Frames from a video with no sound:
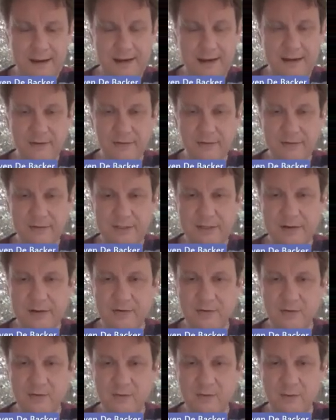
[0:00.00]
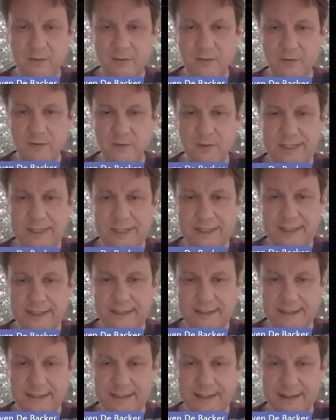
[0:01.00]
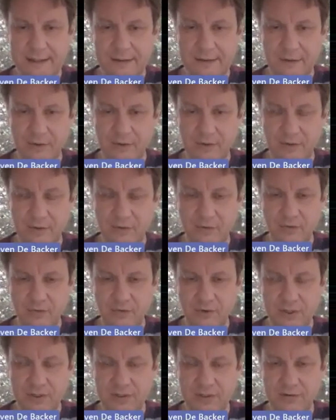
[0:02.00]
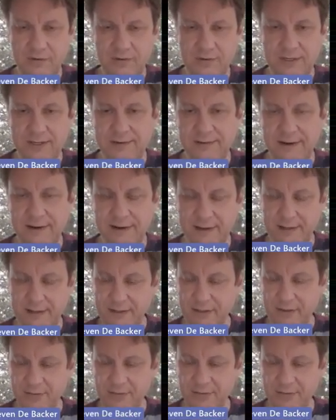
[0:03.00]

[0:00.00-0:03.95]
I continue with attacking the 2. So here I can